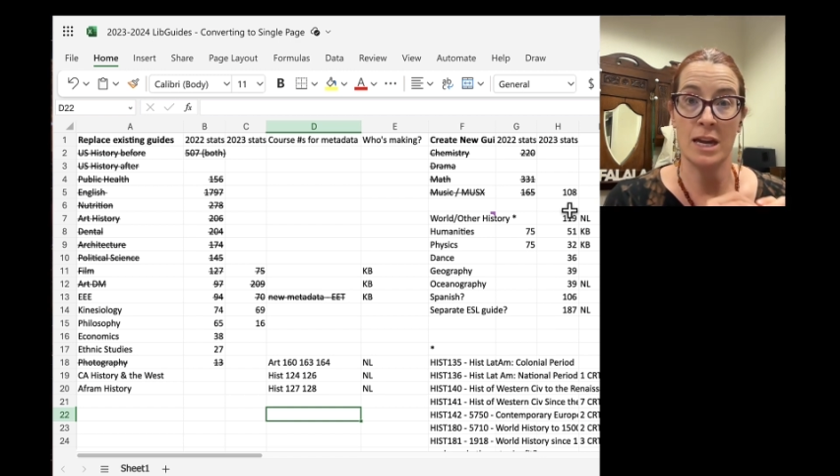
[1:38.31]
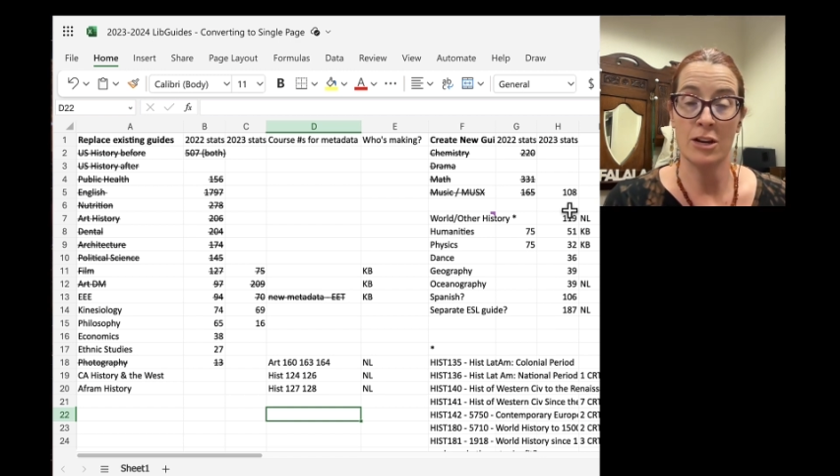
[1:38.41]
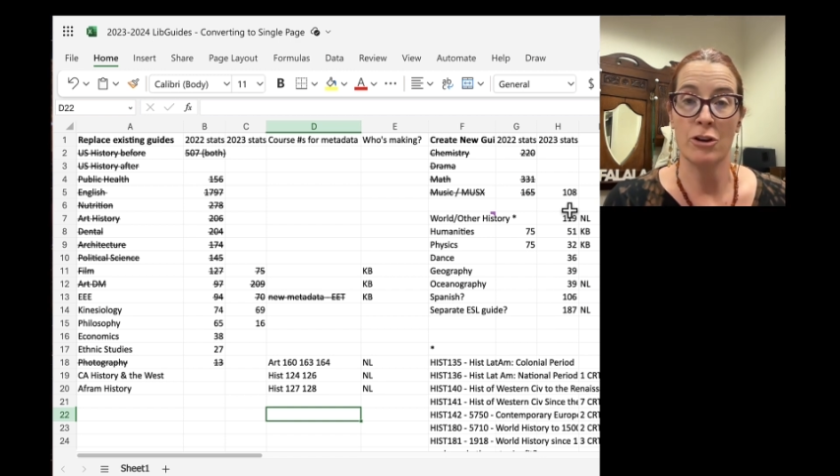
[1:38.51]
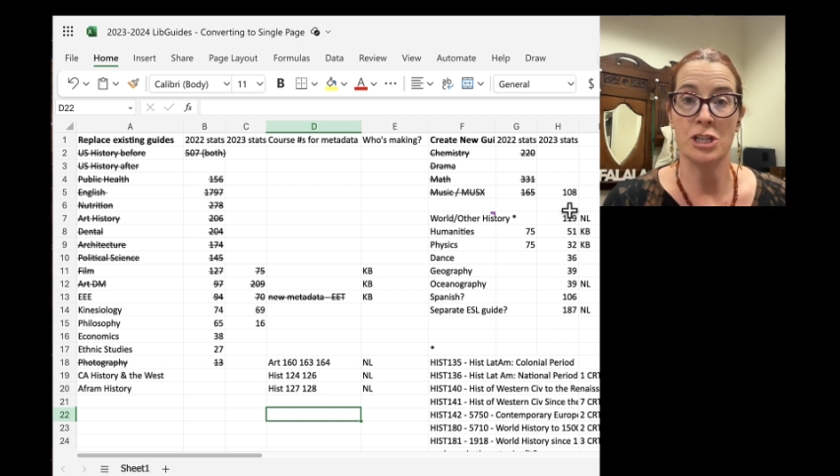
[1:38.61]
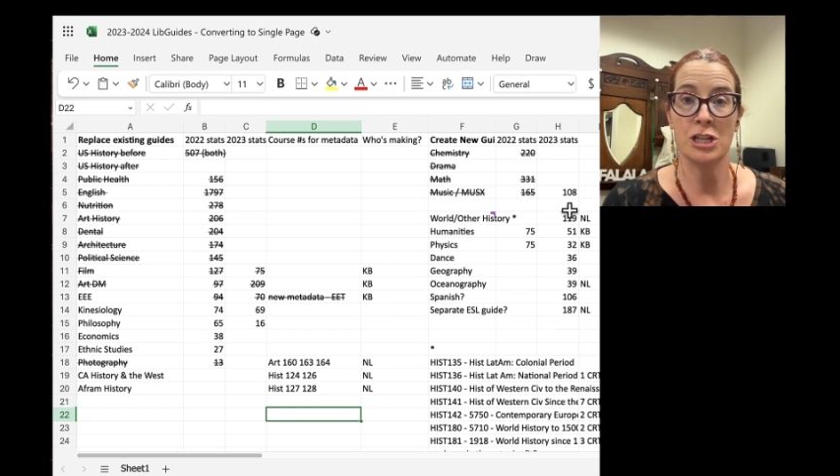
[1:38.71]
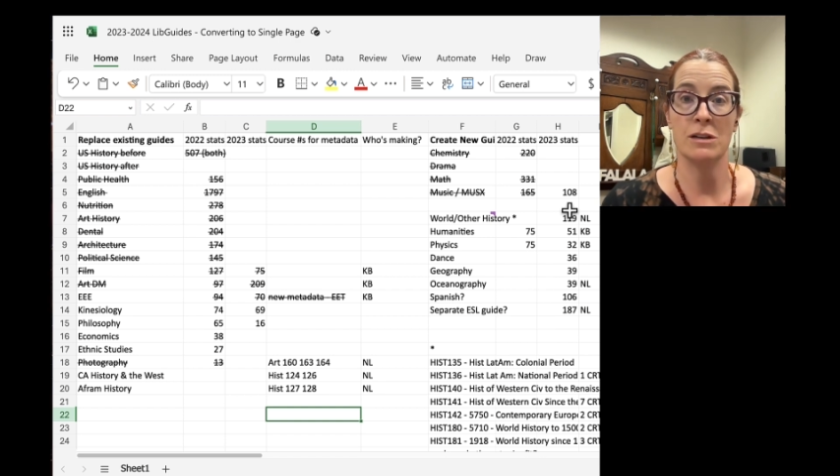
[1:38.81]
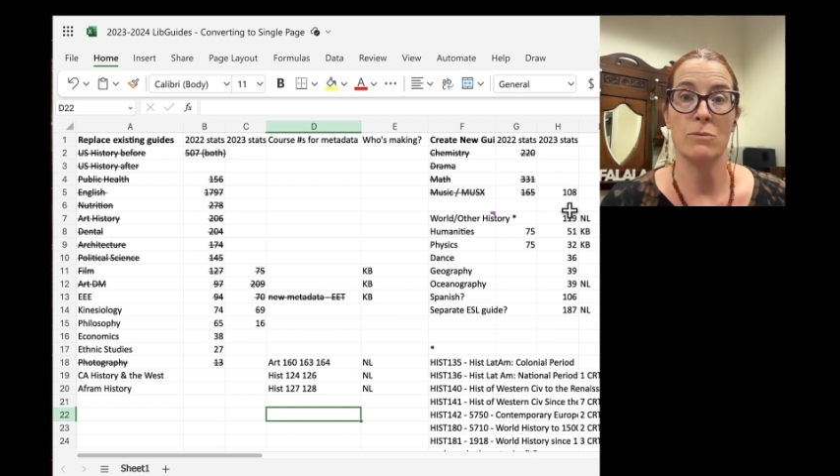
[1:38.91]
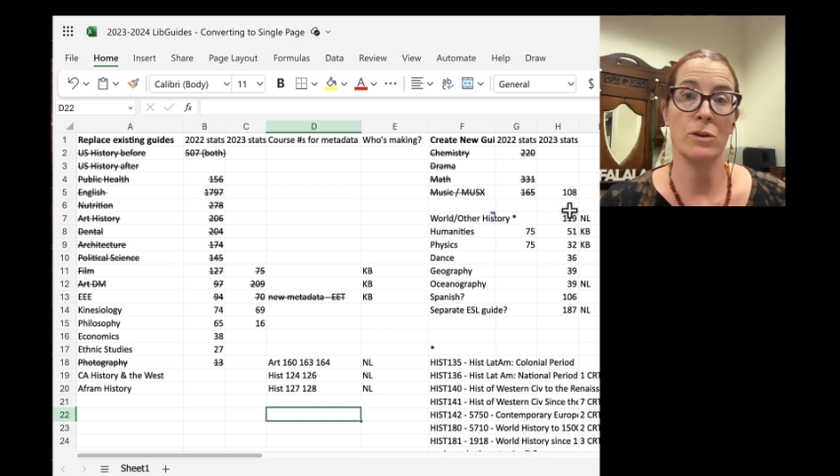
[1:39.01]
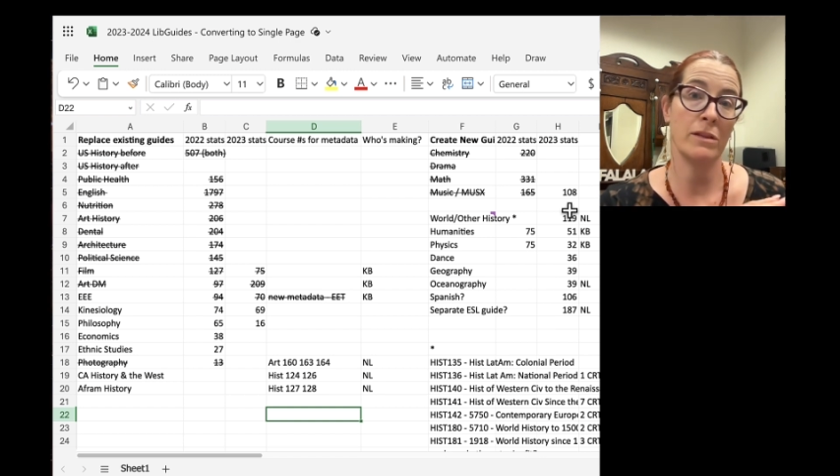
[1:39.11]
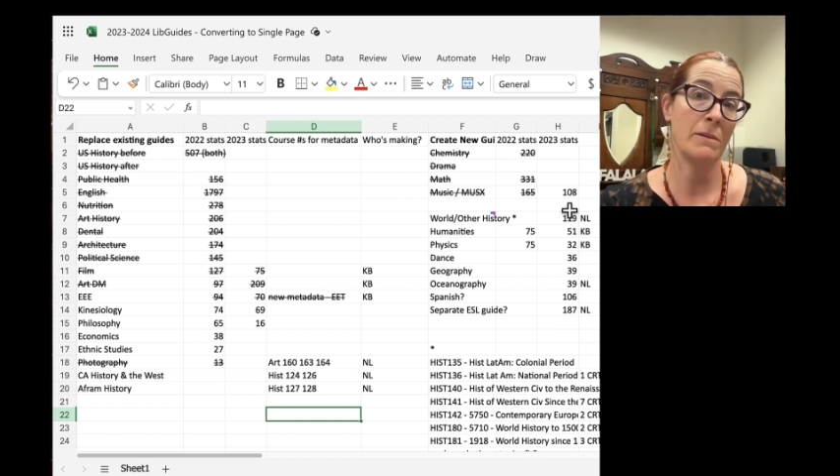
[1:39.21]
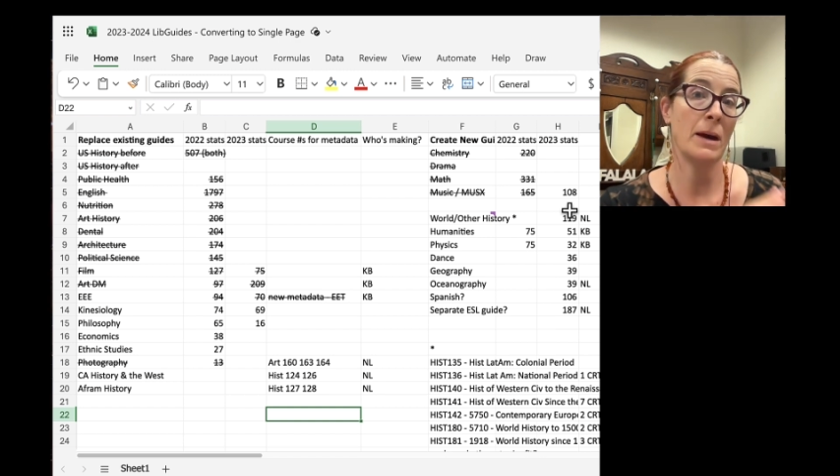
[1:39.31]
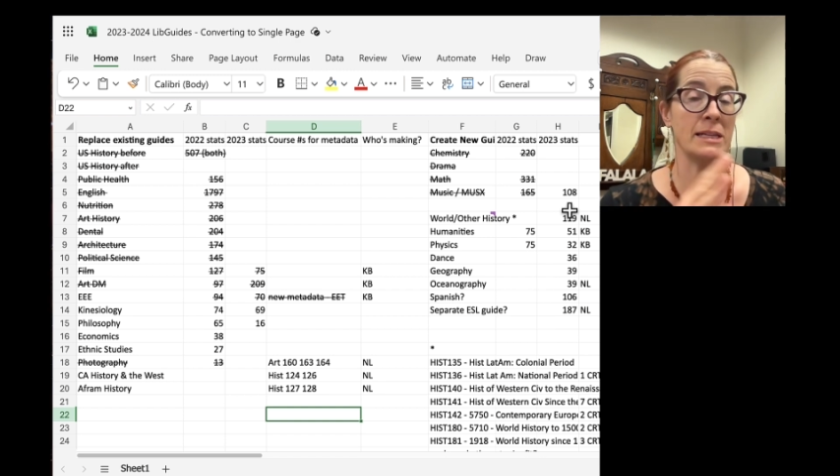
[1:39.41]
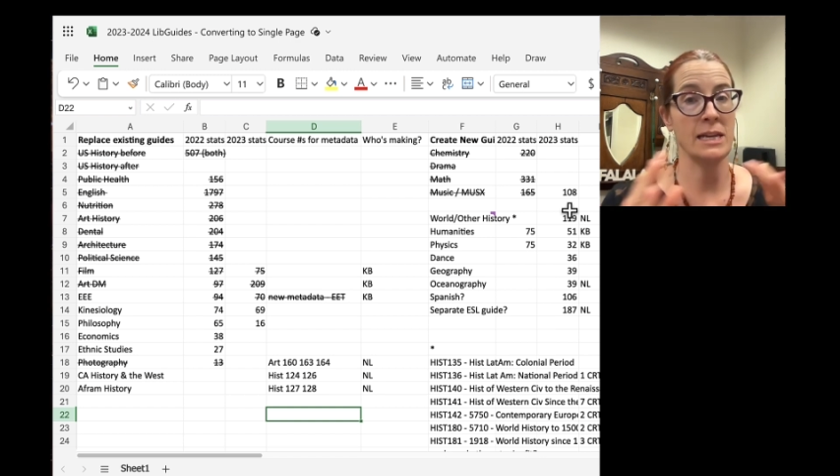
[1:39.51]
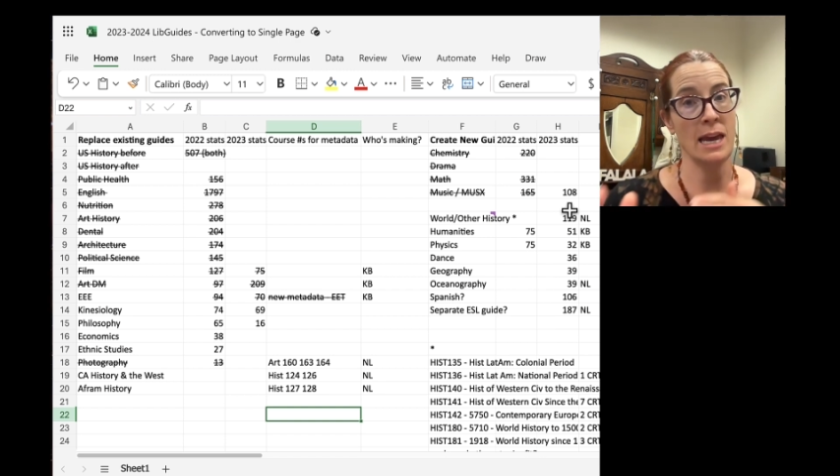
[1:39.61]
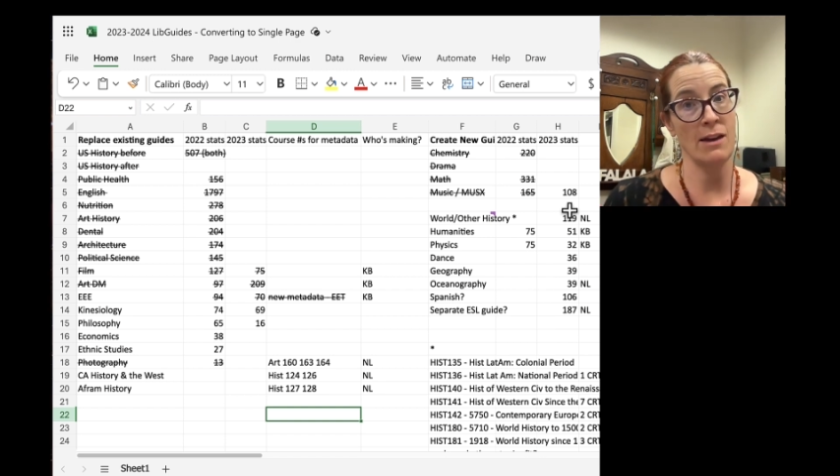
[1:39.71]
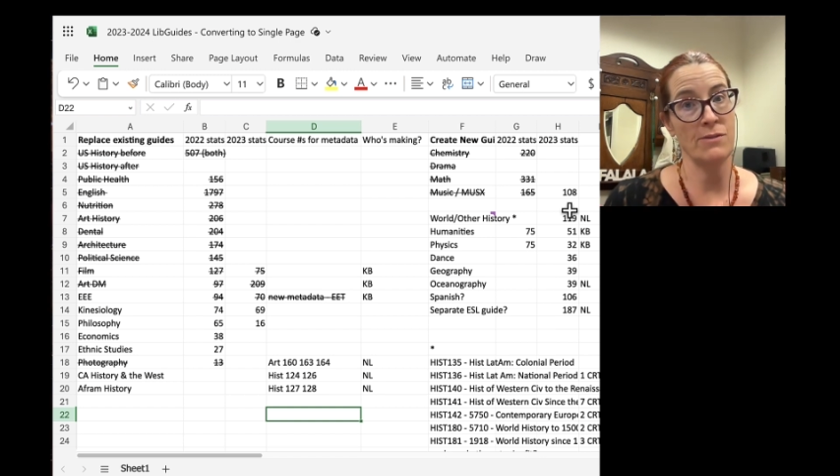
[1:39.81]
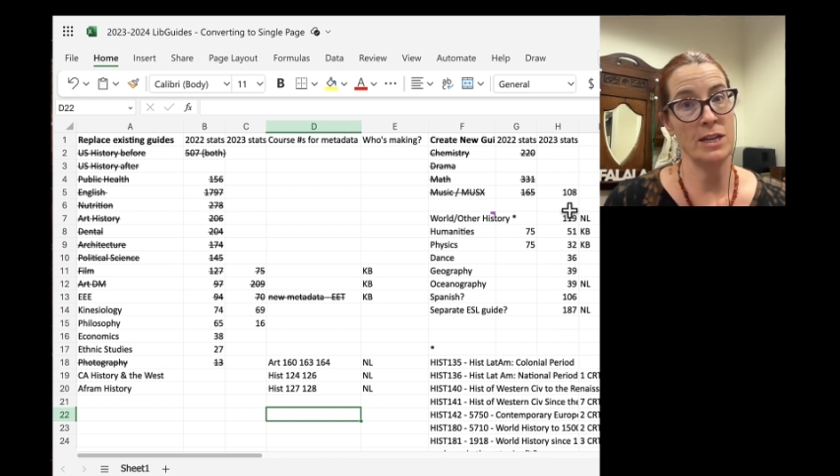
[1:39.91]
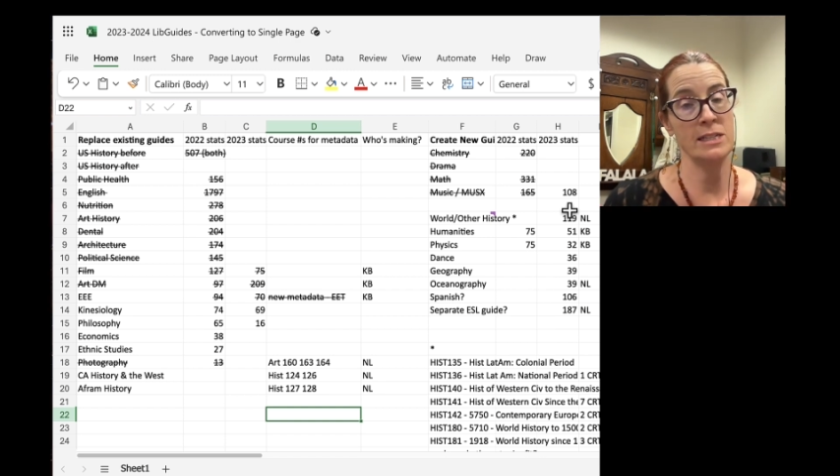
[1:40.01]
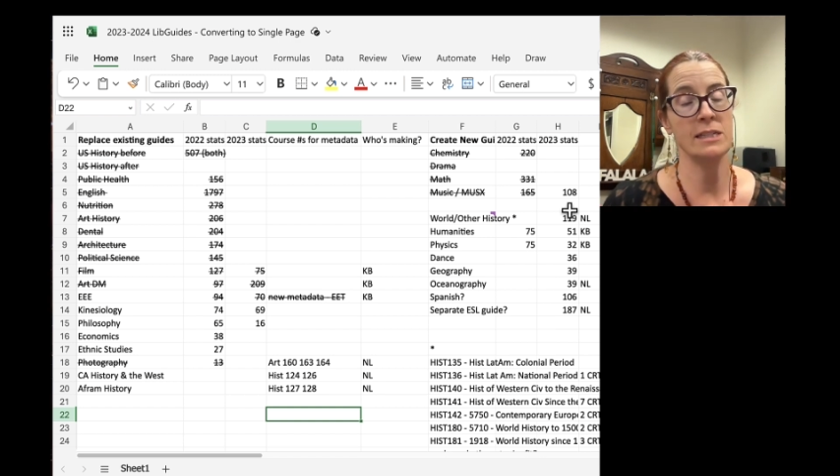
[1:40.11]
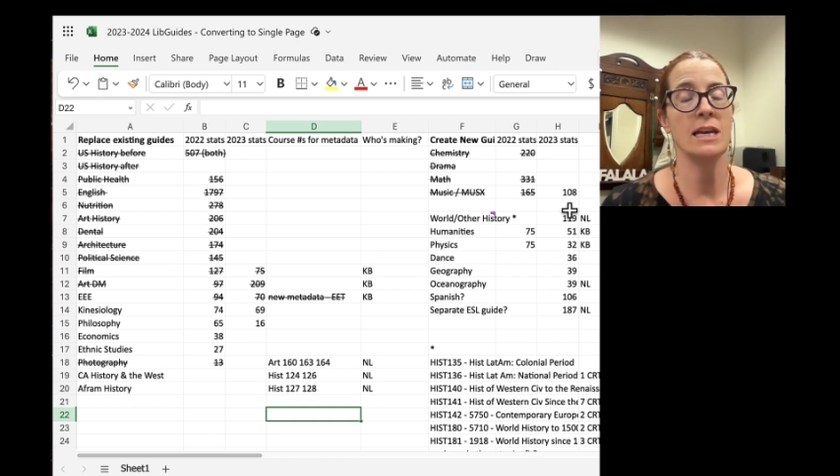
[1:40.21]
integration with LibGuides and
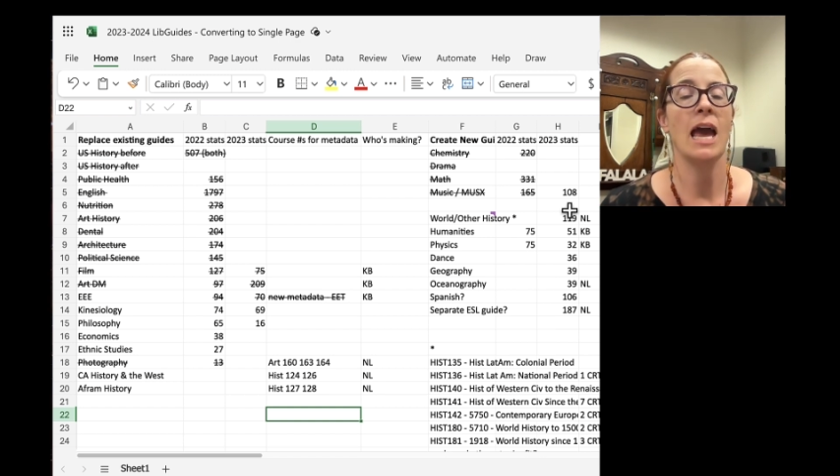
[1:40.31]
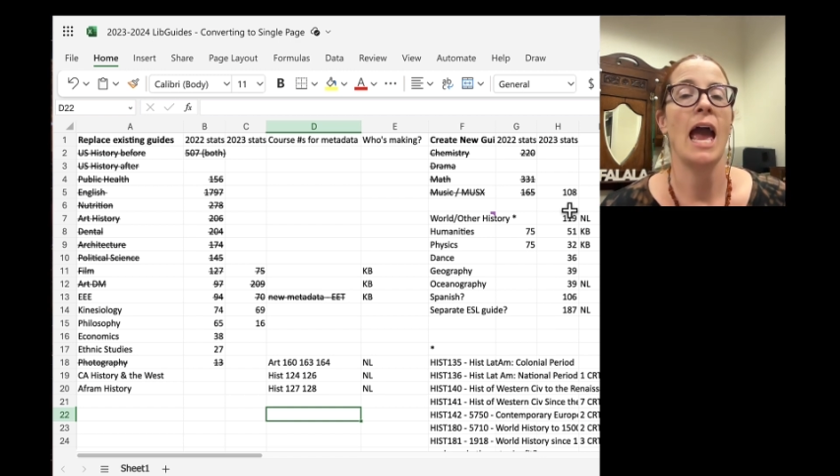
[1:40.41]
Canvas,